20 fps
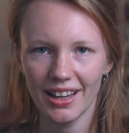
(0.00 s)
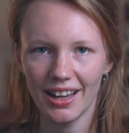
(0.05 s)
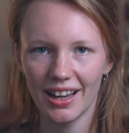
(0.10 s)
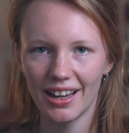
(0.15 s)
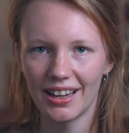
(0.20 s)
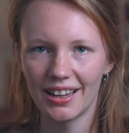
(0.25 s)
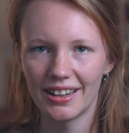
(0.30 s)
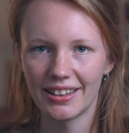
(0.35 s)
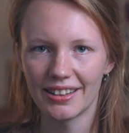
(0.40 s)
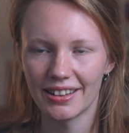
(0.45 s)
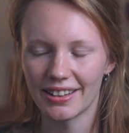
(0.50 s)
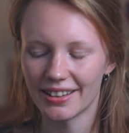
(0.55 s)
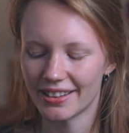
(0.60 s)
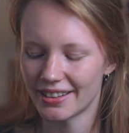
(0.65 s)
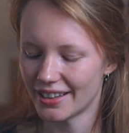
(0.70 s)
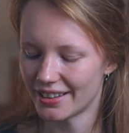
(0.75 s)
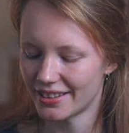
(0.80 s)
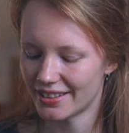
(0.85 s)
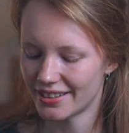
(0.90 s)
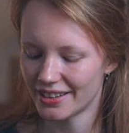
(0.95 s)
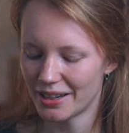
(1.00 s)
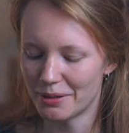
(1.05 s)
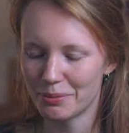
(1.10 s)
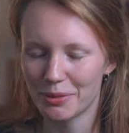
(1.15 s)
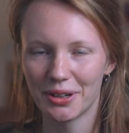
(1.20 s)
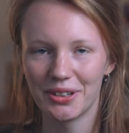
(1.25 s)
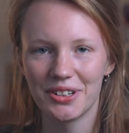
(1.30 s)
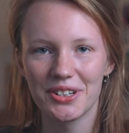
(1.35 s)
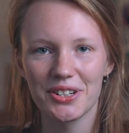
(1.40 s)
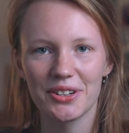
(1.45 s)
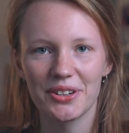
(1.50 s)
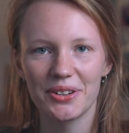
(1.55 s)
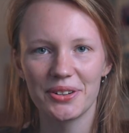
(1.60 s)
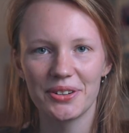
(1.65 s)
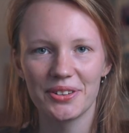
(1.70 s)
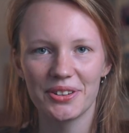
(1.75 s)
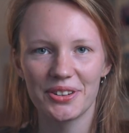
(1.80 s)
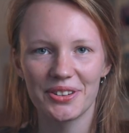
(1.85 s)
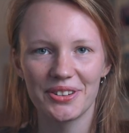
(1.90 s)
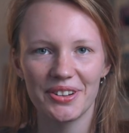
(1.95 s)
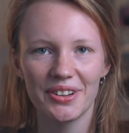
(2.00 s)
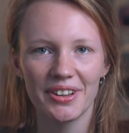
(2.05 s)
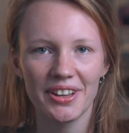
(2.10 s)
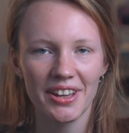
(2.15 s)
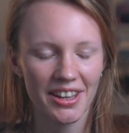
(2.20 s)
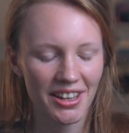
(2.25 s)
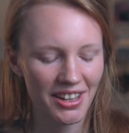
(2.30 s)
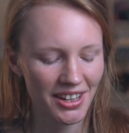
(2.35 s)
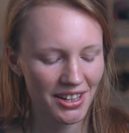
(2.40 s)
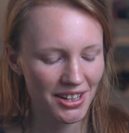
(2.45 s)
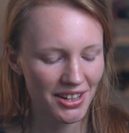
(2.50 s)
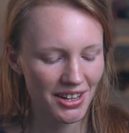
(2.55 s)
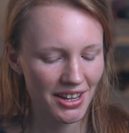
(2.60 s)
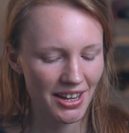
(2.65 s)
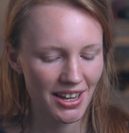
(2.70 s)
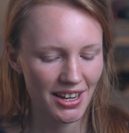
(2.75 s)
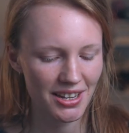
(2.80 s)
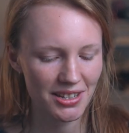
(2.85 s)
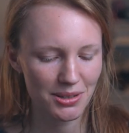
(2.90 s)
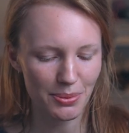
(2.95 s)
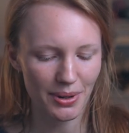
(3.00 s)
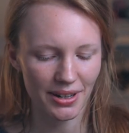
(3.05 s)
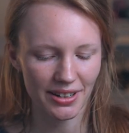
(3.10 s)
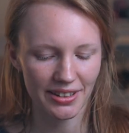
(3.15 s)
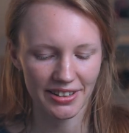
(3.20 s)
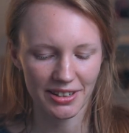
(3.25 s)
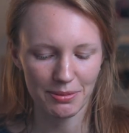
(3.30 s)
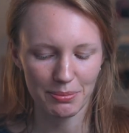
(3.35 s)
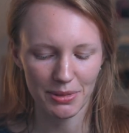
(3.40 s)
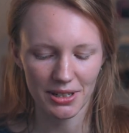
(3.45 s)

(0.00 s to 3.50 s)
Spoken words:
and that I'm going to show you as well in a